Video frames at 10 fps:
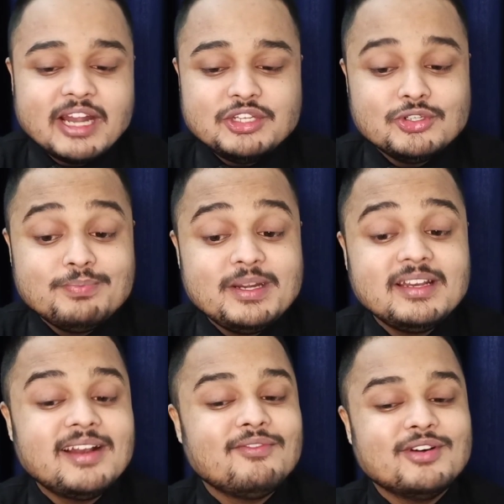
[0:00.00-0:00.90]
that
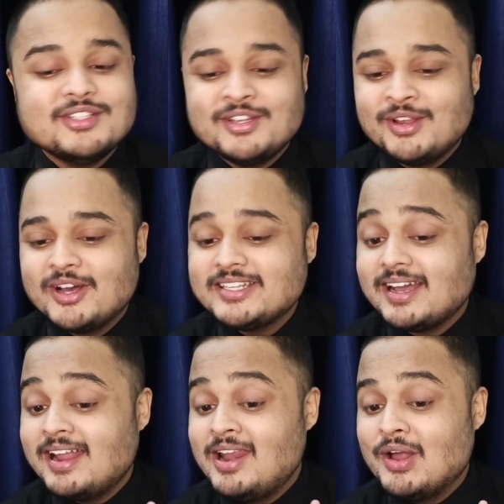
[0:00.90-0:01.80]
Jupiter was not
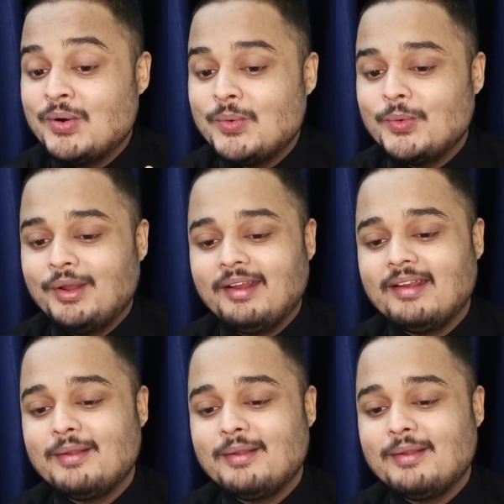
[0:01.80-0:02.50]
alone,